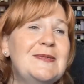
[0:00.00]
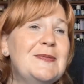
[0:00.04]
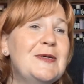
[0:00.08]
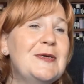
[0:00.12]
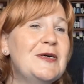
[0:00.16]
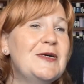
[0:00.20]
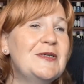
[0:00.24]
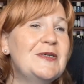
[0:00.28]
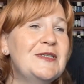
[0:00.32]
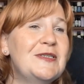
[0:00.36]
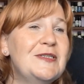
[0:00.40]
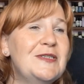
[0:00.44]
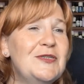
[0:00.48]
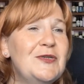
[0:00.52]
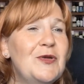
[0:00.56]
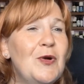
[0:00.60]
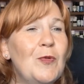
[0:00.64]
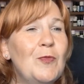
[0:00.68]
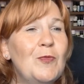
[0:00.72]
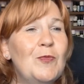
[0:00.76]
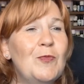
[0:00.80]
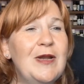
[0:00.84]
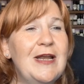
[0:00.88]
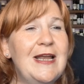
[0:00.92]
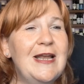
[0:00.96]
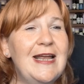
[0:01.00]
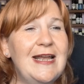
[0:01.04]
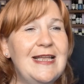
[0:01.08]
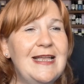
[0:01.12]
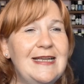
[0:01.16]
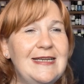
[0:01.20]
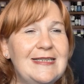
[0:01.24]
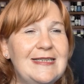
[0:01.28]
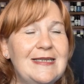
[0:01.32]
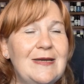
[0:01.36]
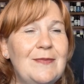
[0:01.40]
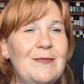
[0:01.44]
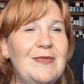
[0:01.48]
because it's not
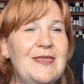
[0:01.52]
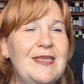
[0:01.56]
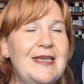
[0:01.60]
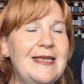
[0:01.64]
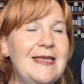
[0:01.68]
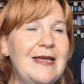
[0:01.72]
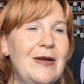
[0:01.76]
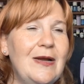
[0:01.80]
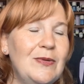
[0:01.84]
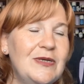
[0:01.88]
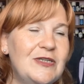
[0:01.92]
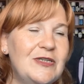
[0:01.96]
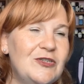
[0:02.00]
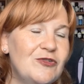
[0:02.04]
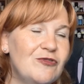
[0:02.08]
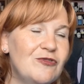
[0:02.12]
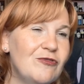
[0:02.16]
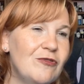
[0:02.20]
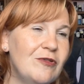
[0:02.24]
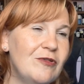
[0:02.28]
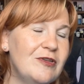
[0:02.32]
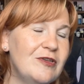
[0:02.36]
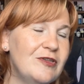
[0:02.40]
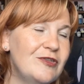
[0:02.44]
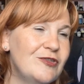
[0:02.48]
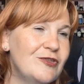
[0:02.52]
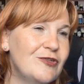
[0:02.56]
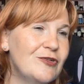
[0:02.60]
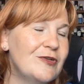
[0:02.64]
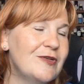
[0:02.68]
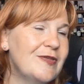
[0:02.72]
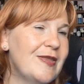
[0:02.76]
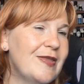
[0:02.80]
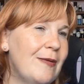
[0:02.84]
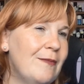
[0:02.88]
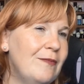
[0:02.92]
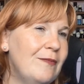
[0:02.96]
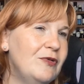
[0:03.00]
really something that we struggle
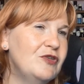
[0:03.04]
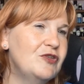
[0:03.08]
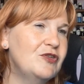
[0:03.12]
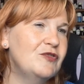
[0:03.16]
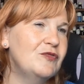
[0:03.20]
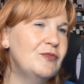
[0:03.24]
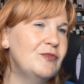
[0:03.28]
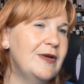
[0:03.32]
that much